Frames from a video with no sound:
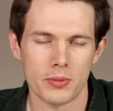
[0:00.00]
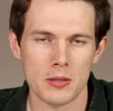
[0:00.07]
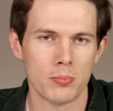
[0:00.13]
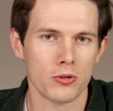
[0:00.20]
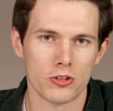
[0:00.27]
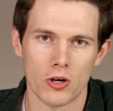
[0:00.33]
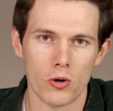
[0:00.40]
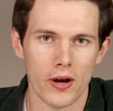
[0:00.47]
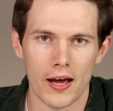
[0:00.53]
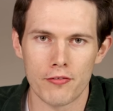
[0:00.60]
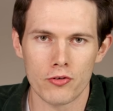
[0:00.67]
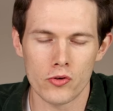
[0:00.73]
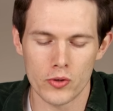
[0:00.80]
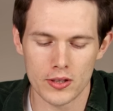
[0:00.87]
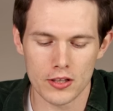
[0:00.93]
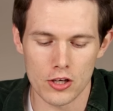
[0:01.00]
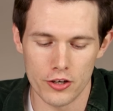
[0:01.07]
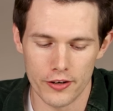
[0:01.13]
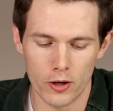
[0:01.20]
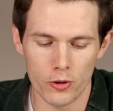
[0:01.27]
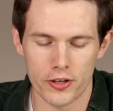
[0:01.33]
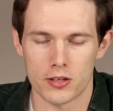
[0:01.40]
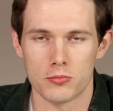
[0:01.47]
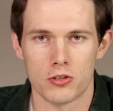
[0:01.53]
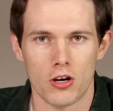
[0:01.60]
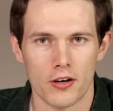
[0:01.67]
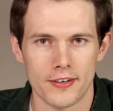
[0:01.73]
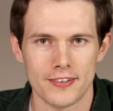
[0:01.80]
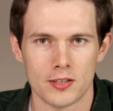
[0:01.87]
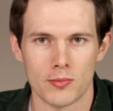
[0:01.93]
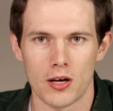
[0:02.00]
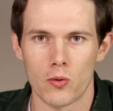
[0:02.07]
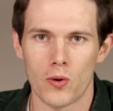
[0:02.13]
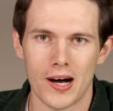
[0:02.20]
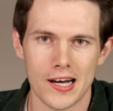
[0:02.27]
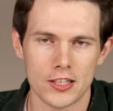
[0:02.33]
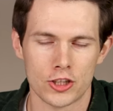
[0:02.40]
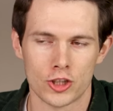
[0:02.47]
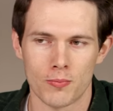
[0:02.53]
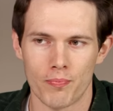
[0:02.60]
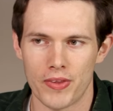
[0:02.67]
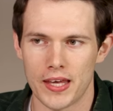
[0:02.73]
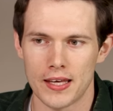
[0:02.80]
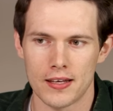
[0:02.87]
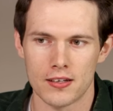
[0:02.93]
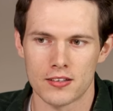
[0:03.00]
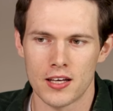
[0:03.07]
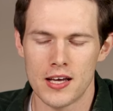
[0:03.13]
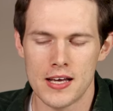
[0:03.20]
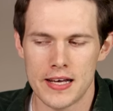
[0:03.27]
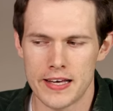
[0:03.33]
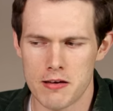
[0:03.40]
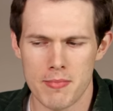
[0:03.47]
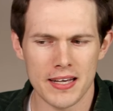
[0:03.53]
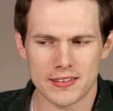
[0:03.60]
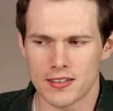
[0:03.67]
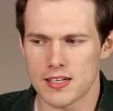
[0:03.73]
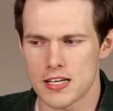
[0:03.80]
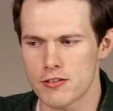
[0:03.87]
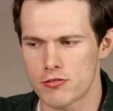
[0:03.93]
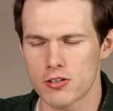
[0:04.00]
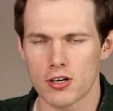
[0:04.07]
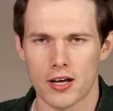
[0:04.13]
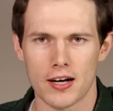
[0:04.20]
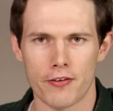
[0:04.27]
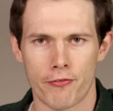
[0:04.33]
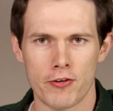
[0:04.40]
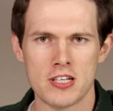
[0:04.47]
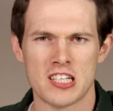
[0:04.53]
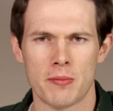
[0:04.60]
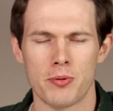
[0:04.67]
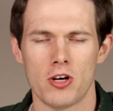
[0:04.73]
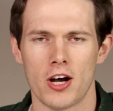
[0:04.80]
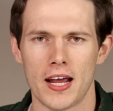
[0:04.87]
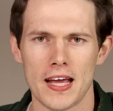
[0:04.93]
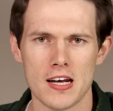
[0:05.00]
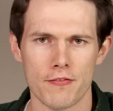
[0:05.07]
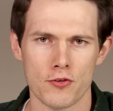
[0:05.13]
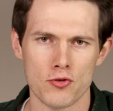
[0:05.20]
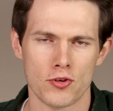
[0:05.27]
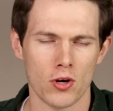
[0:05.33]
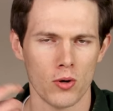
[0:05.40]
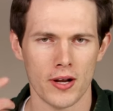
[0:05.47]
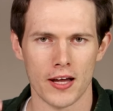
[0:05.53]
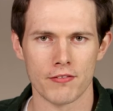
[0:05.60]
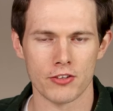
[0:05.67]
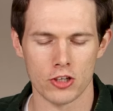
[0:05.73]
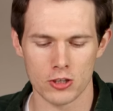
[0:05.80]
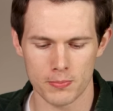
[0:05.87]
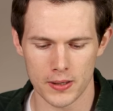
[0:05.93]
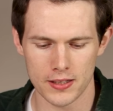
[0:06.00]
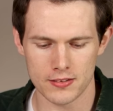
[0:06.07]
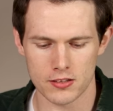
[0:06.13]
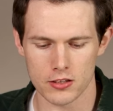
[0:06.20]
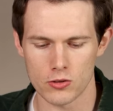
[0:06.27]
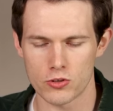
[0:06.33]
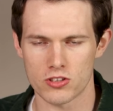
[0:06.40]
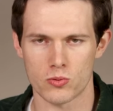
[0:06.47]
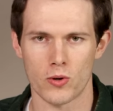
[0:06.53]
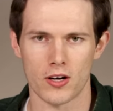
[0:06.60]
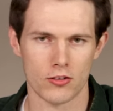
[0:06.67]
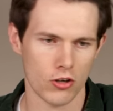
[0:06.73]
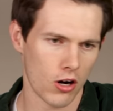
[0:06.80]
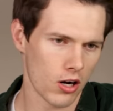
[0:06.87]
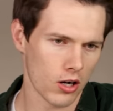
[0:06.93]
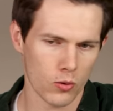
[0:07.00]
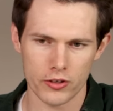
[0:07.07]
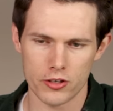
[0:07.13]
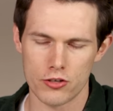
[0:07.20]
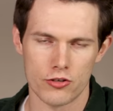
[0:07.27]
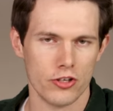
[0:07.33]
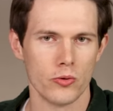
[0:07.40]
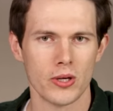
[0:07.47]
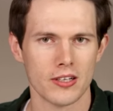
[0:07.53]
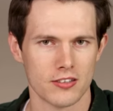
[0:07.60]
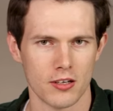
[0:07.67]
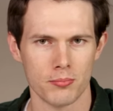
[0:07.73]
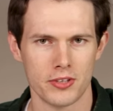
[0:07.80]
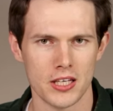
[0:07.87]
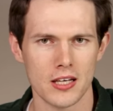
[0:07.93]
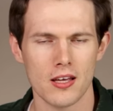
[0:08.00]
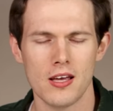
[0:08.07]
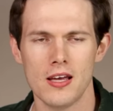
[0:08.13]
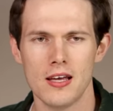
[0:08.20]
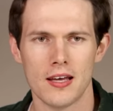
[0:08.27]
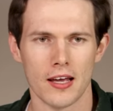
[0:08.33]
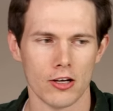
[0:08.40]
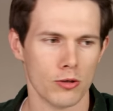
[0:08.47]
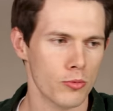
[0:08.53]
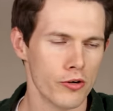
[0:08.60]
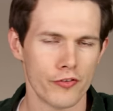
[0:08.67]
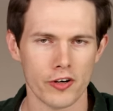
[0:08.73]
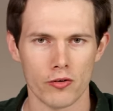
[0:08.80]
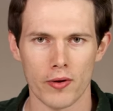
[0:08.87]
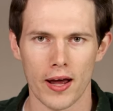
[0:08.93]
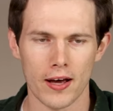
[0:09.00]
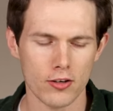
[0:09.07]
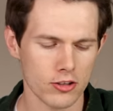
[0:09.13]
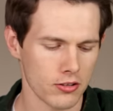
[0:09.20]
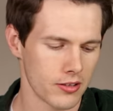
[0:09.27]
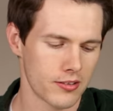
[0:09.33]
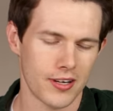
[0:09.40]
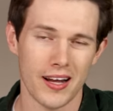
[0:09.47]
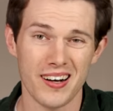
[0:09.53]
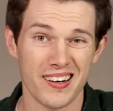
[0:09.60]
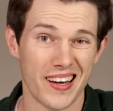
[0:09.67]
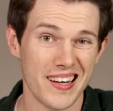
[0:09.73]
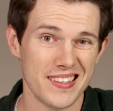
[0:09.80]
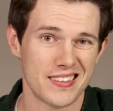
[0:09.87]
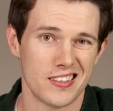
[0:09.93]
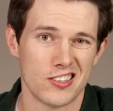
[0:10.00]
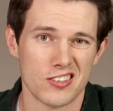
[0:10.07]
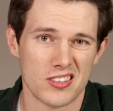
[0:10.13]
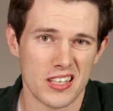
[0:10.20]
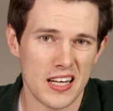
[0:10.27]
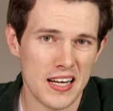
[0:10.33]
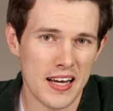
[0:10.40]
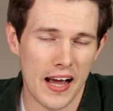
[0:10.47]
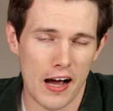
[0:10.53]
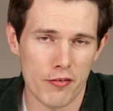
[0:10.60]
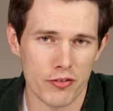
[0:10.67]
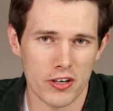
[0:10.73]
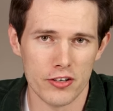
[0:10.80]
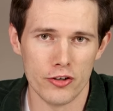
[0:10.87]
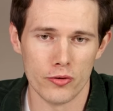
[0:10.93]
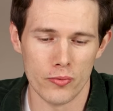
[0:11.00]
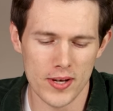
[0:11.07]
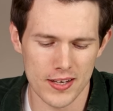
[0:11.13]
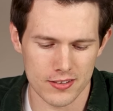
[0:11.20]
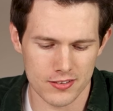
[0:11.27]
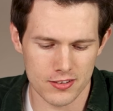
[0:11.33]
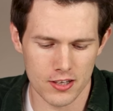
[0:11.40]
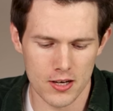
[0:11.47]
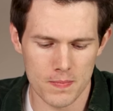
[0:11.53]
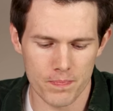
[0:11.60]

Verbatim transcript: People don't ever really know that I'm talking to my watch, and it makes it easier to kind of frees up your hand if you don't have earbuds and you just want to talk while you're doing something and you're moving around. It's kind of nice to just have it on your wrist.